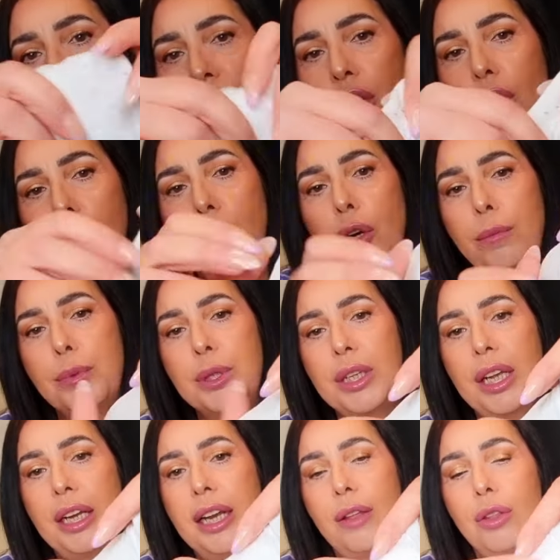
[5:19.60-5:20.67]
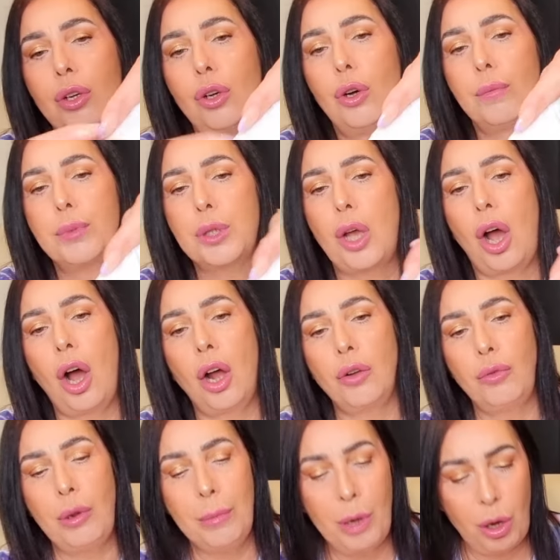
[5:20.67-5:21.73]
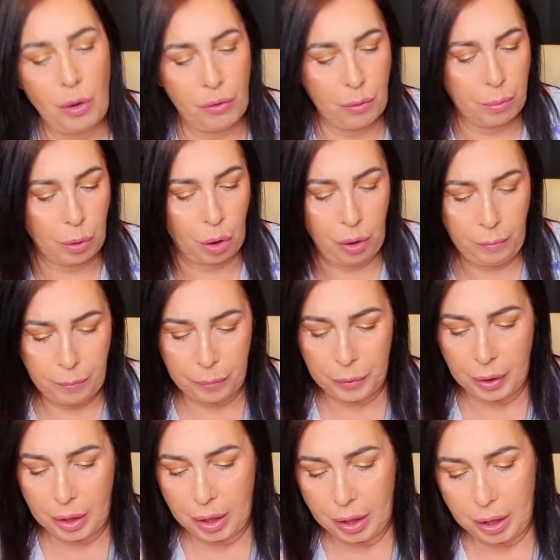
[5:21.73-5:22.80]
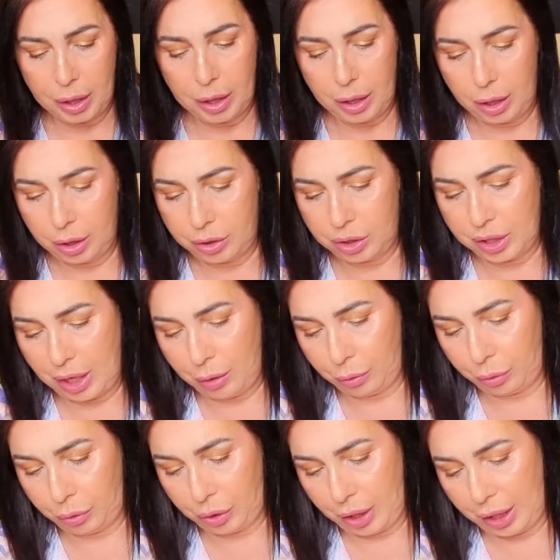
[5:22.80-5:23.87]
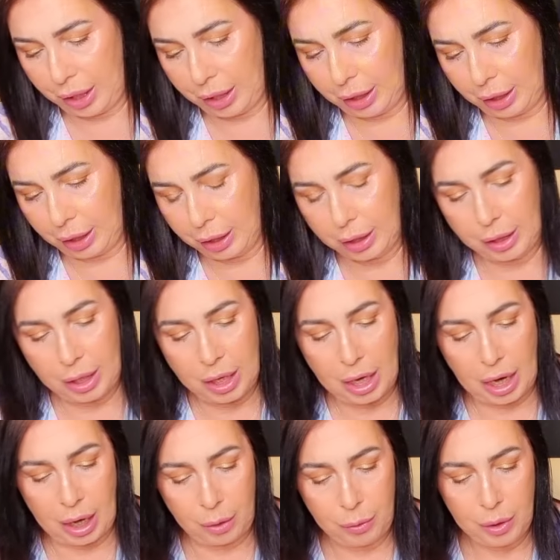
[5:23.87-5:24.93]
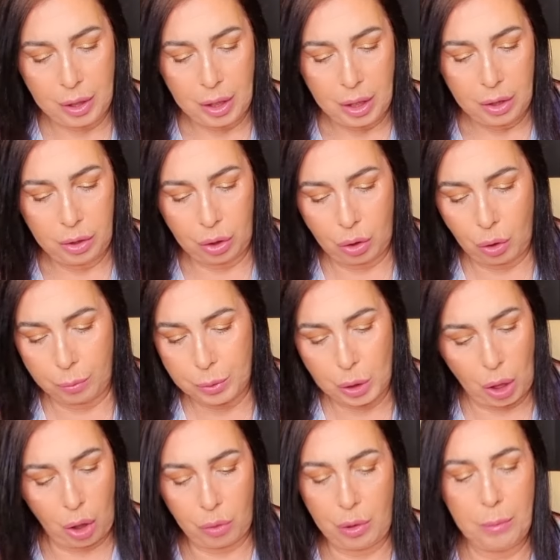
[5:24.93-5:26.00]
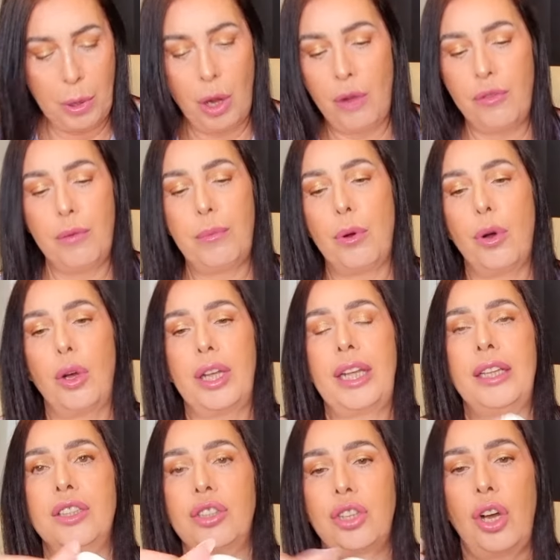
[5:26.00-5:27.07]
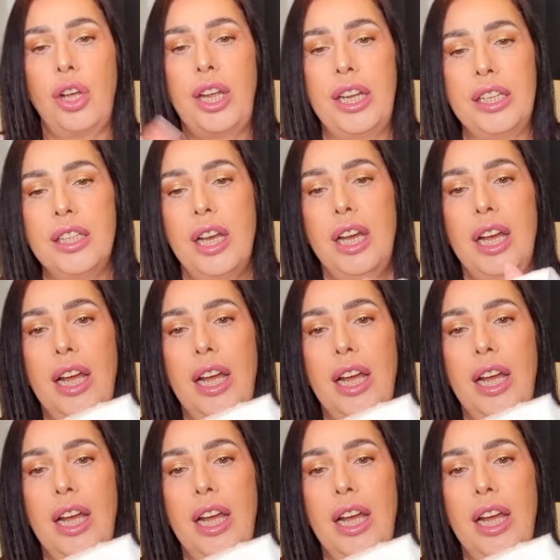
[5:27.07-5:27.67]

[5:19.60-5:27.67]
got cups in there. The cups aren't removable I don't think, no, the cups aren't removable inside.